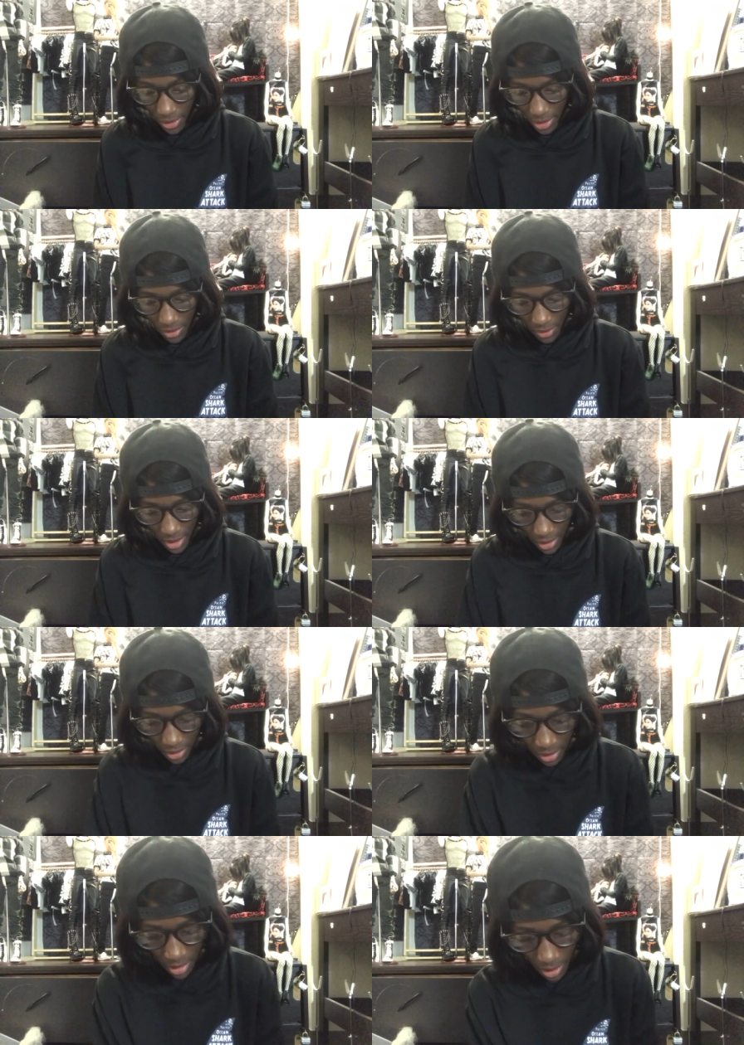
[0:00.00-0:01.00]
this
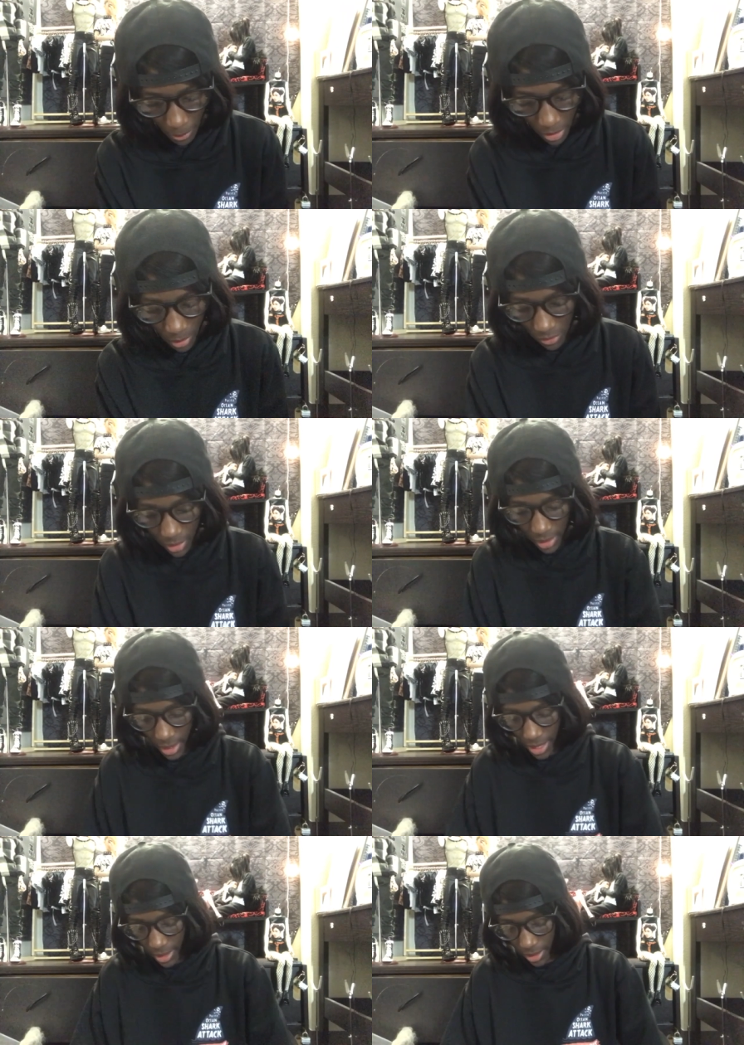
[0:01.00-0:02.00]
video, but hopefully
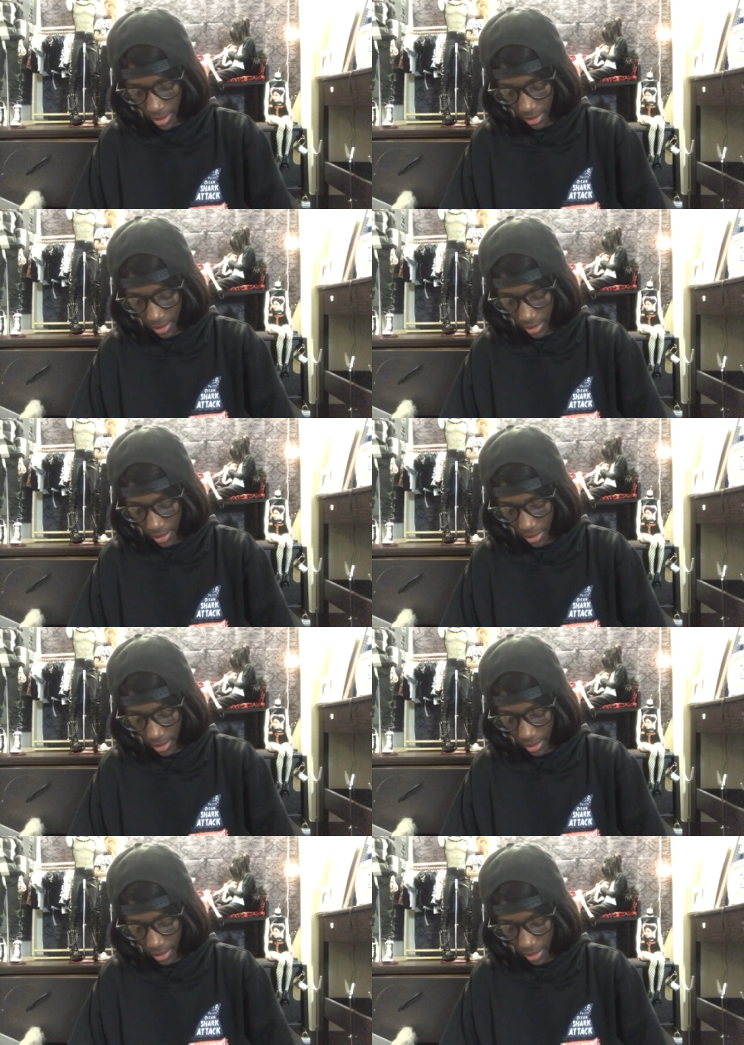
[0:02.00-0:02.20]
not.